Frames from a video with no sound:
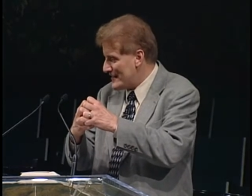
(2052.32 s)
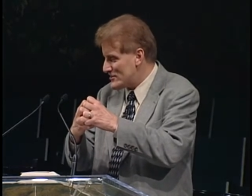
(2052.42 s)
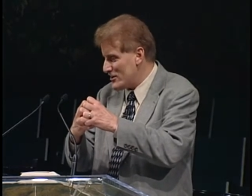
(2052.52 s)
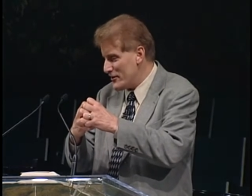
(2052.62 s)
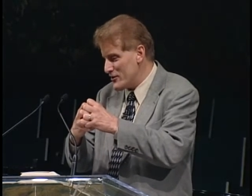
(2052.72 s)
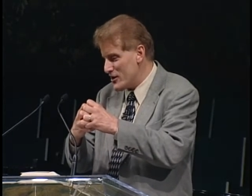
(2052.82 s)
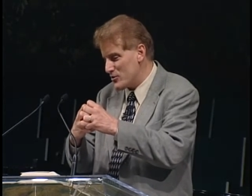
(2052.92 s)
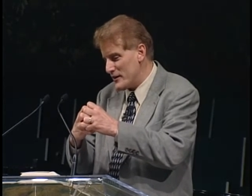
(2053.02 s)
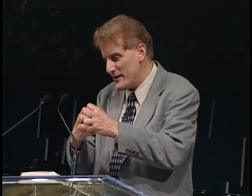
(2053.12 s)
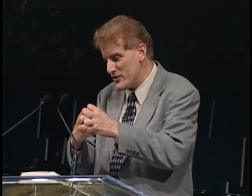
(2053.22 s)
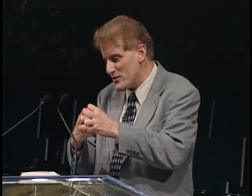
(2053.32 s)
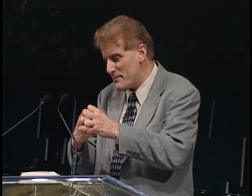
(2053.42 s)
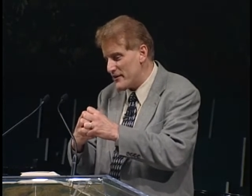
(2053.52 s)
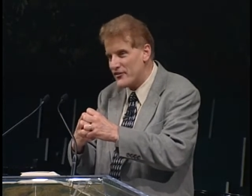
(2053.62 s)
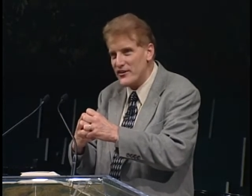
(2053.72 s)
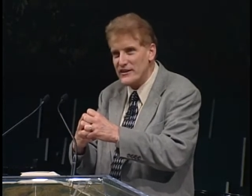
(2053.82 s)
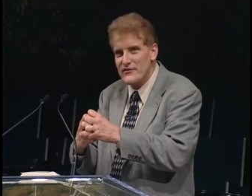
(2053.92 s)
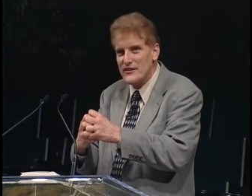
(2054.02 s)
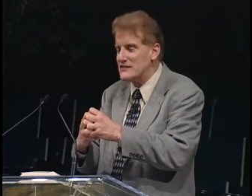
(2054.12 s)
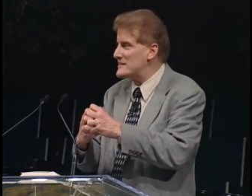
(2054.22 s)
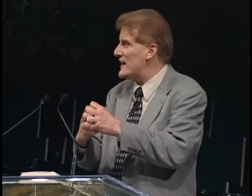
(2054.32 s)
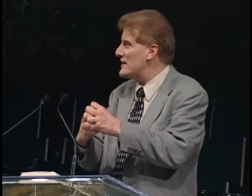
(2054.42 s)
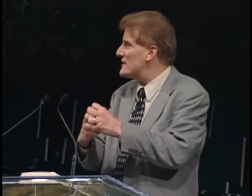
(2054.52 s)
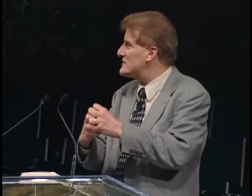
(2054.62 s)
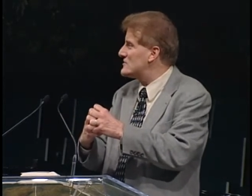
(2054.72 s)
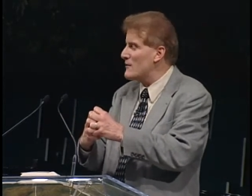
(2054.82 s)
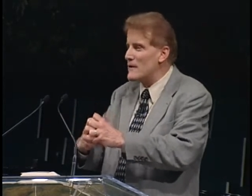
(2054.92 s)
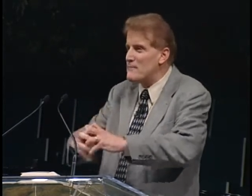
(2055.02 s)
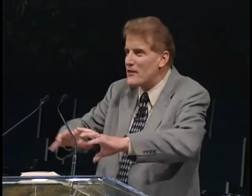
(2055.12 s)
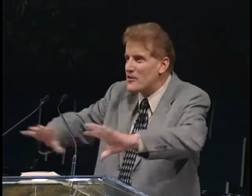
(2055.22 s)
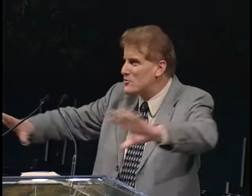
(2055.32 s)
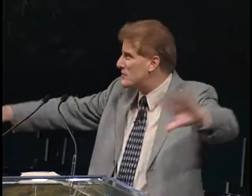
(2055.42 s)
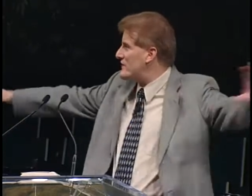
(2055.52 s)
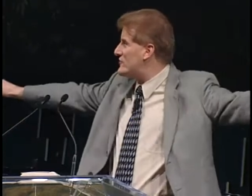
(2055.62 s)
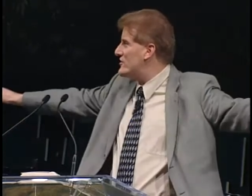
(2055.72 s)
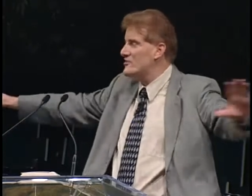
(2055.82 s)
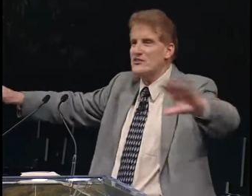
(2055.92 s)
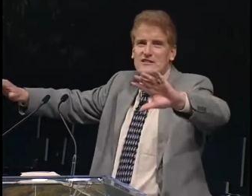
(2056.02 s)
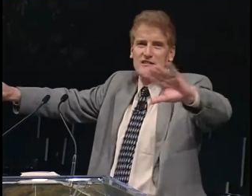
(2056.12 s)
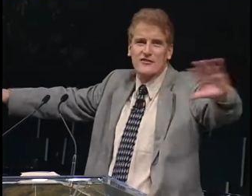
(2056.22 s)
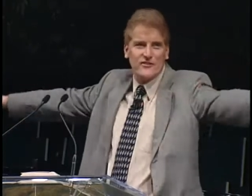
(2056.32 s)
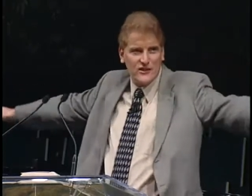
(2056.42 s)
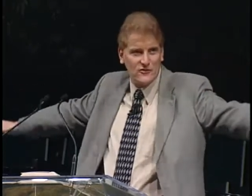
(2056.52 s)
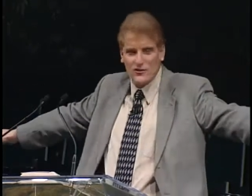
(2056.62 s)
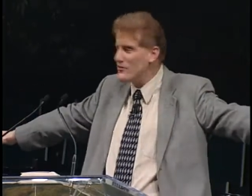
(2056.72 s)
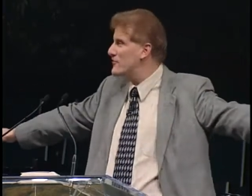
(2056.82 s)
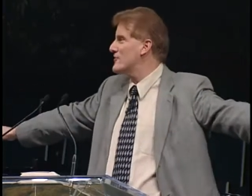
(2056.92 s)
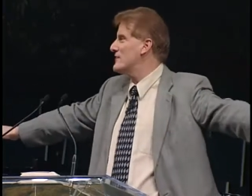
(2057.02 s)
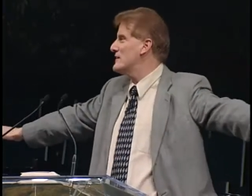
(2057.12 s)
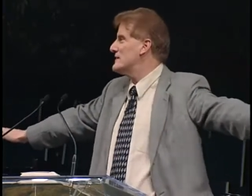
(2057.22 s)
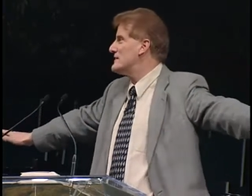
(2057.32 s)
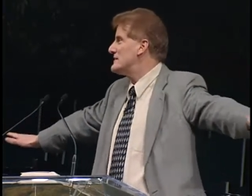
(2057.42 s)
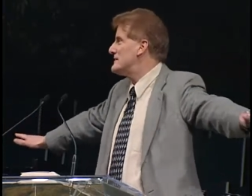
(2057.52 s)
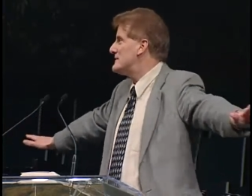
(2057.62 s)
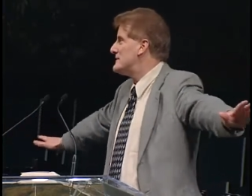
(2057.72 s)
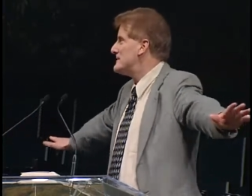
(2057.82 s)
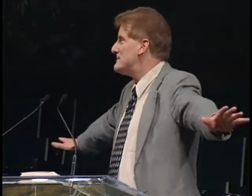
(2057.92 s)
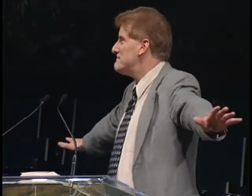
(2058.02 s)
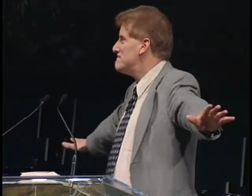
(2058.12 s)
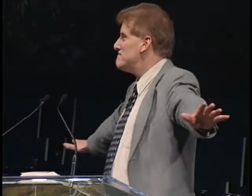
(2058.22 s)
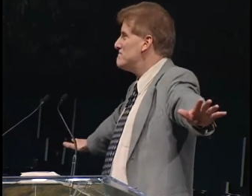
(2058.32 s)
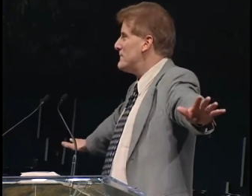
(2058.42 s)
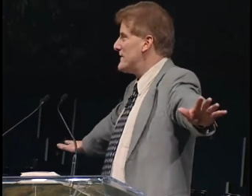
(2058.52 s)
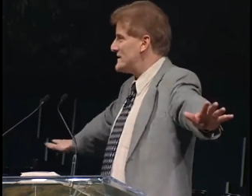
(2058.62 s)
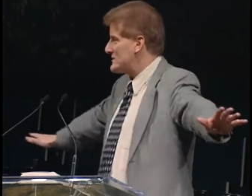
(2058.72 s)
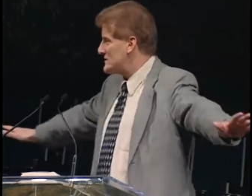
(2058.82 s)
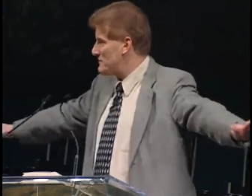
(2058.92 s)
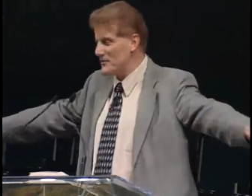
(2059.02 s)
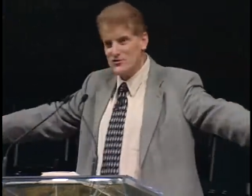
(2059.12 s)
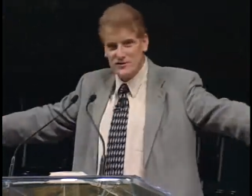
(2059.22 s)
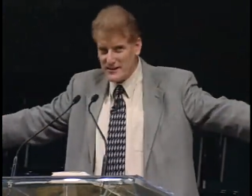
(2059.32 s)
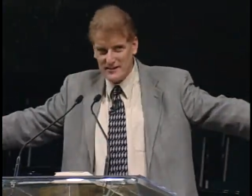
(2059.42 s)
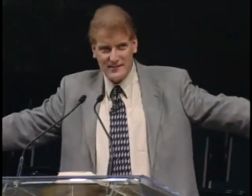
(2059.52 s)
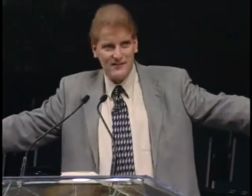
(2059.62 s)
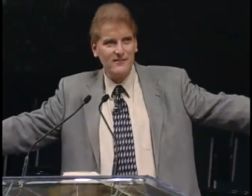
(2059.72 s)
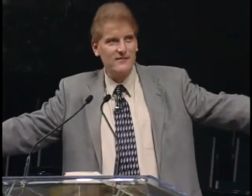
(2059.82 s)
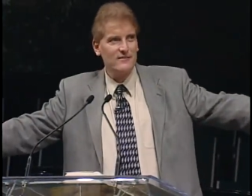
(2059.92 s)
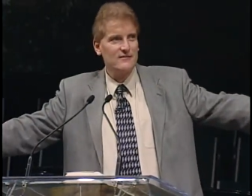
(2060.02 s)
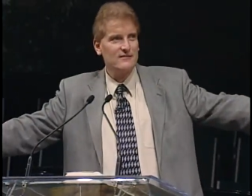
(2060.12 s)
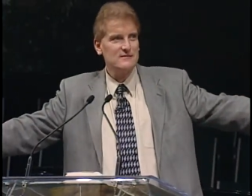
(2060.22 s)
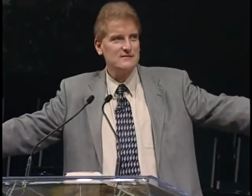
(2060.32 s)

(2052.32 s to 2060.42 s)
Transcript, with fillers: And so you go to any European city and the skyline is dominated by the great churches and cathedrals, but there's a spiritual deadness